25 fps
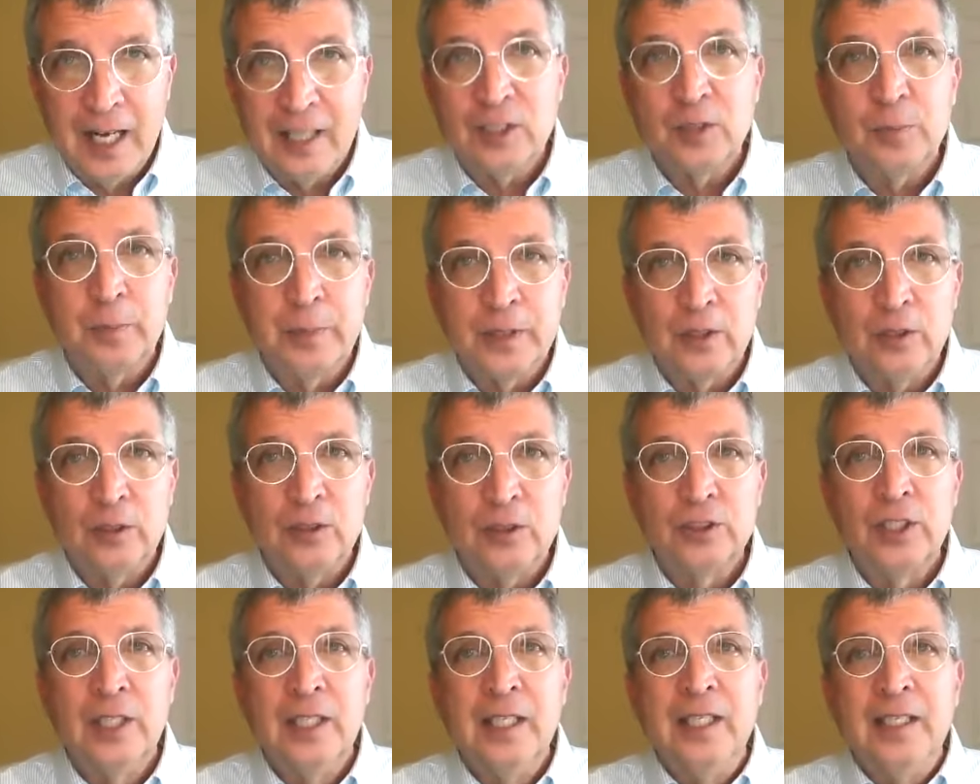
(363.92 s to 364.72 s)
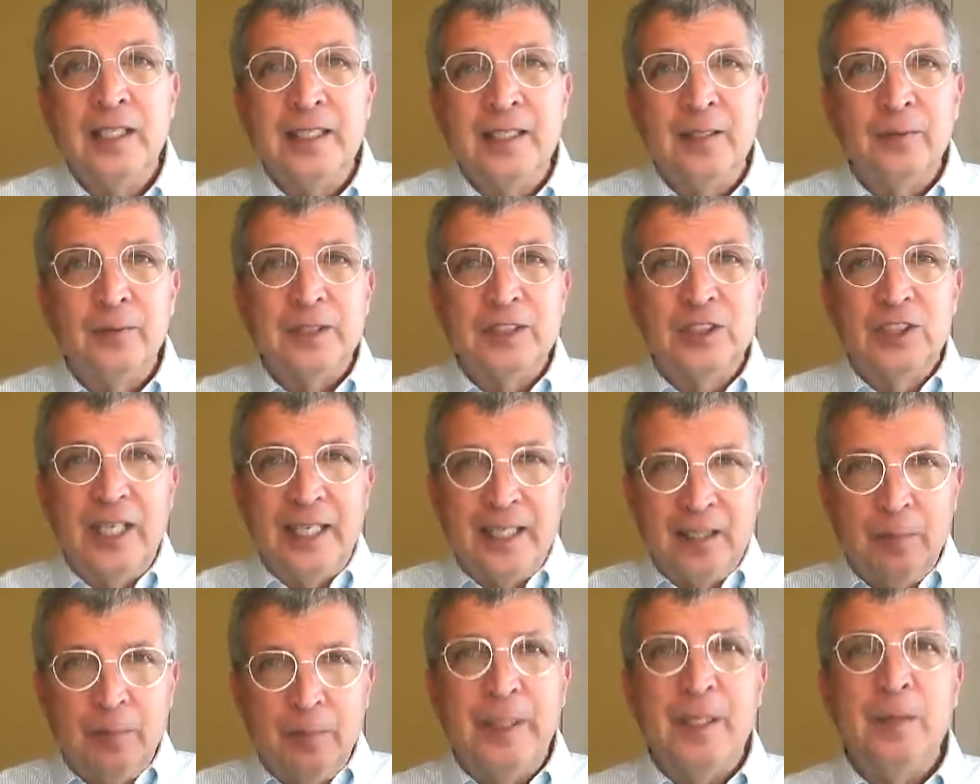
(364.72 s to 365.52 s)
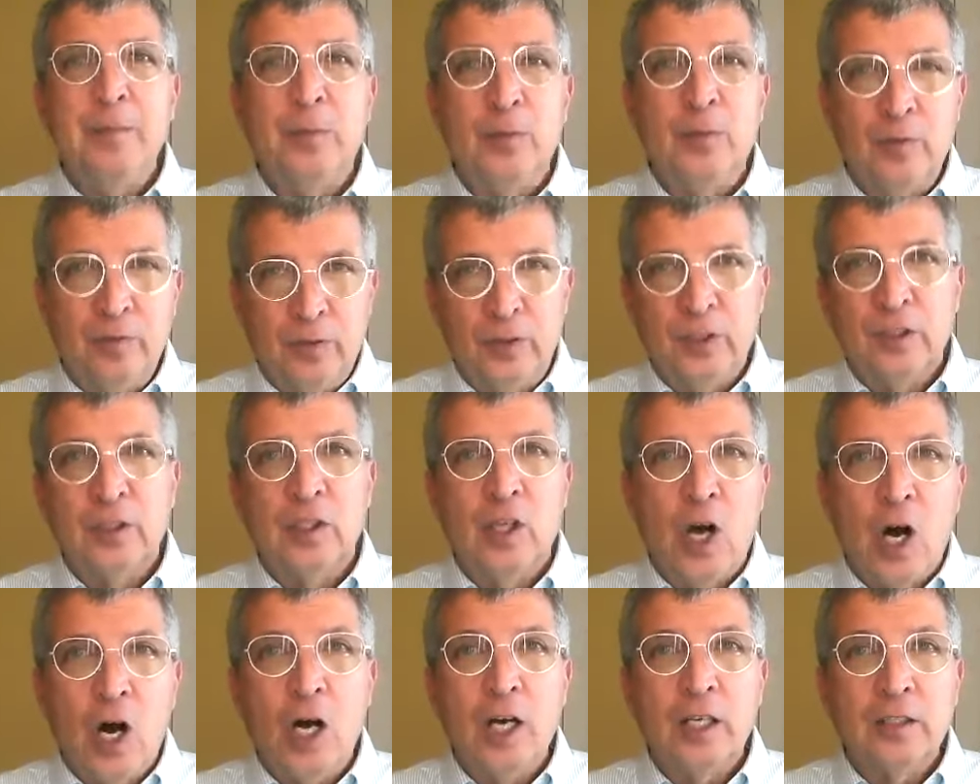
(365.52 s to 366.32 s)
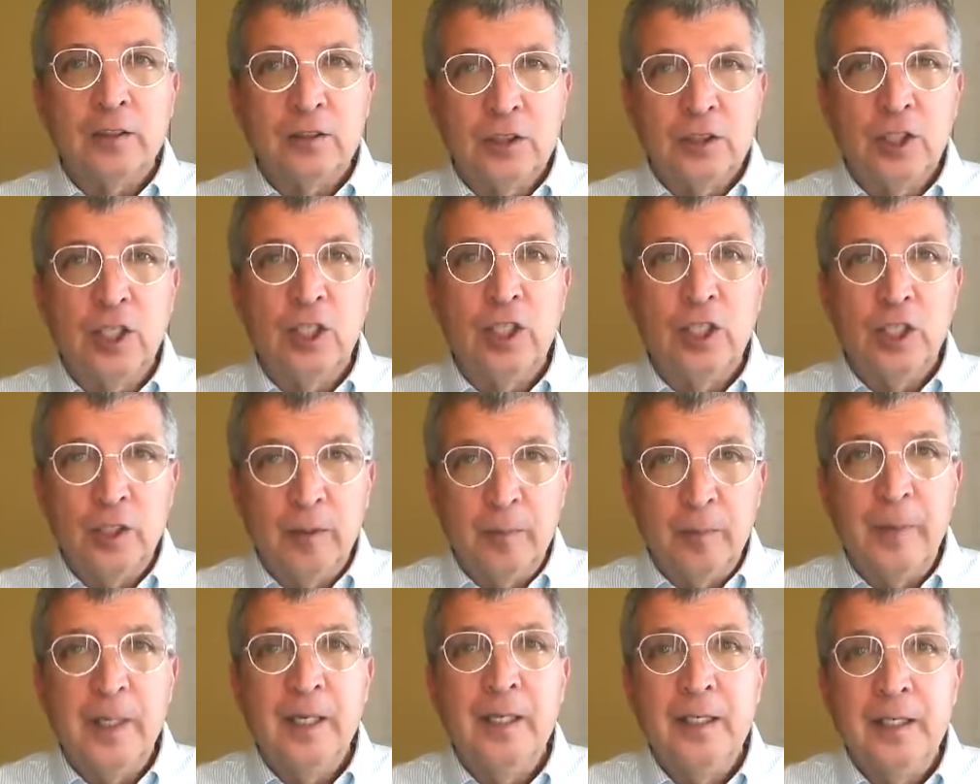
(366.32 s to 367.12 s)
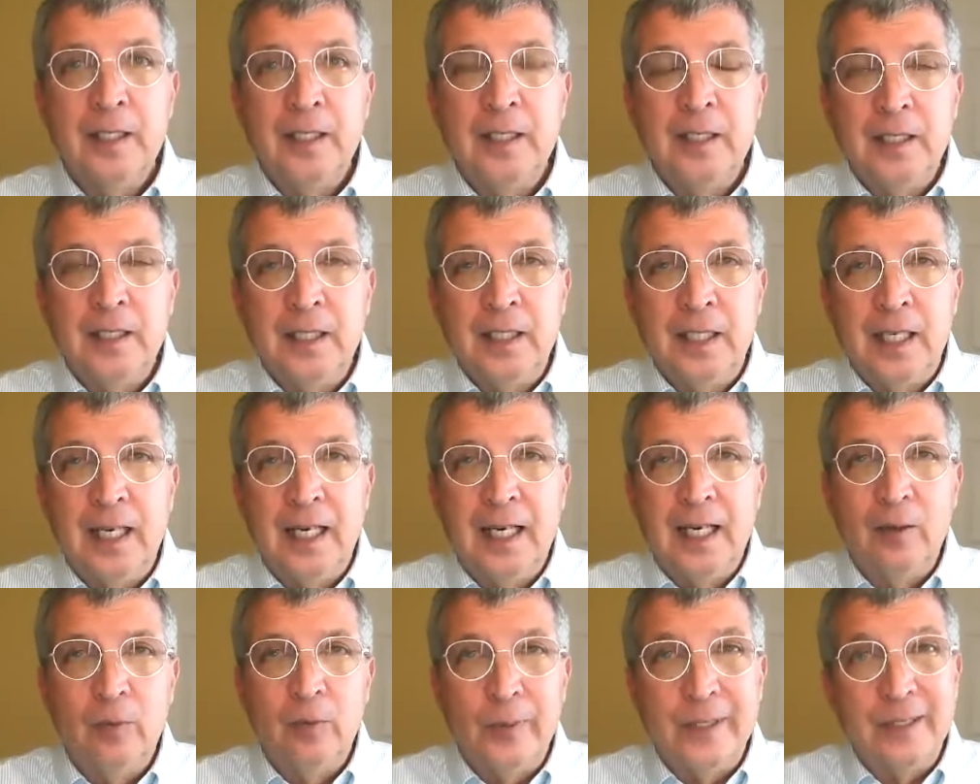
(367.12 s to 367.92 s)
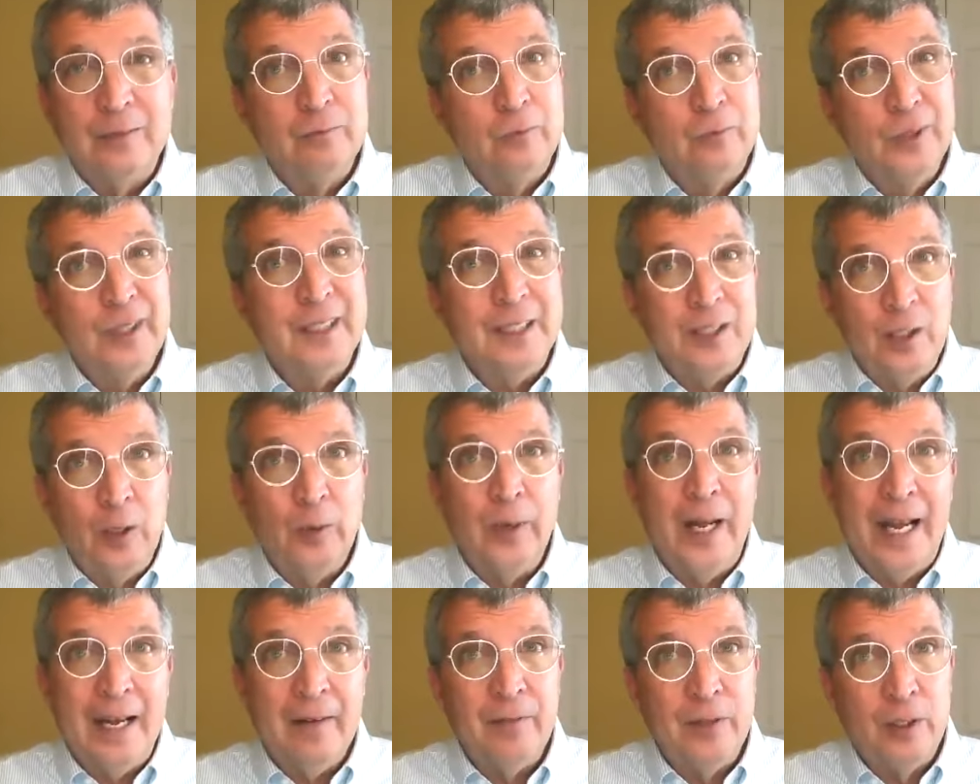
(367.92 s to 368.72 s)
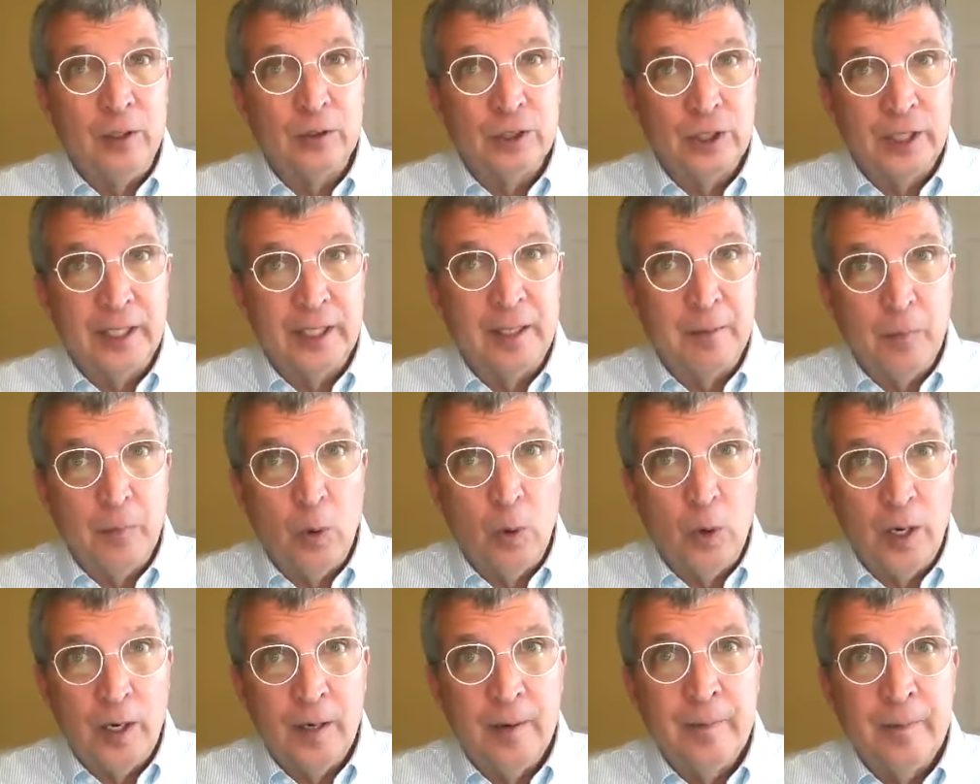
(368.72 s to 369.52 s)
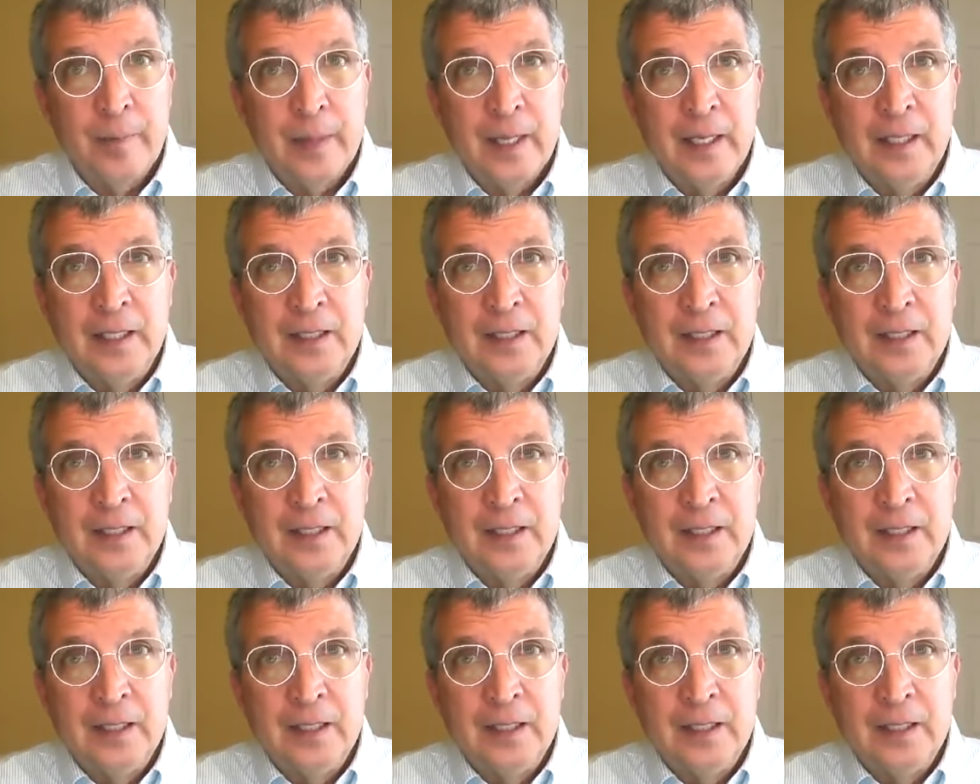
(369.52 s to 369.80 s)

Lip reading: hospitals, that would take people for long term, we really don't have those anymore.